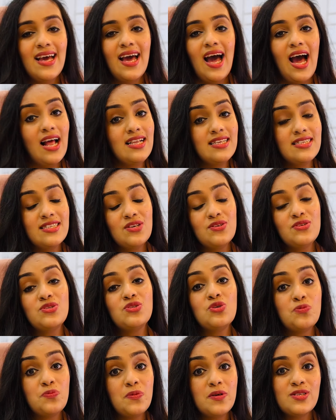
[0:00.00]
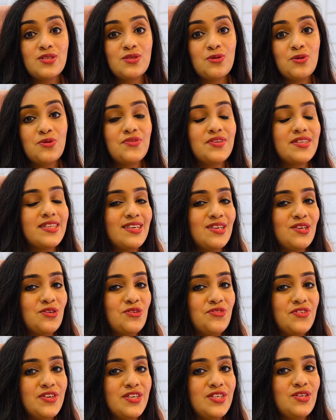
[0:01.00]
I'll see you super soon with a
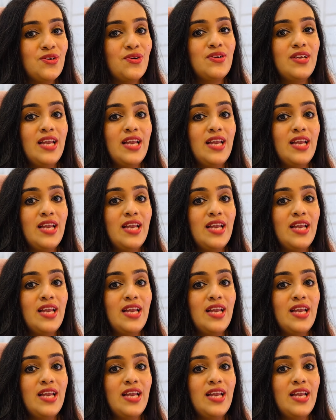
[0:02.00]
new video.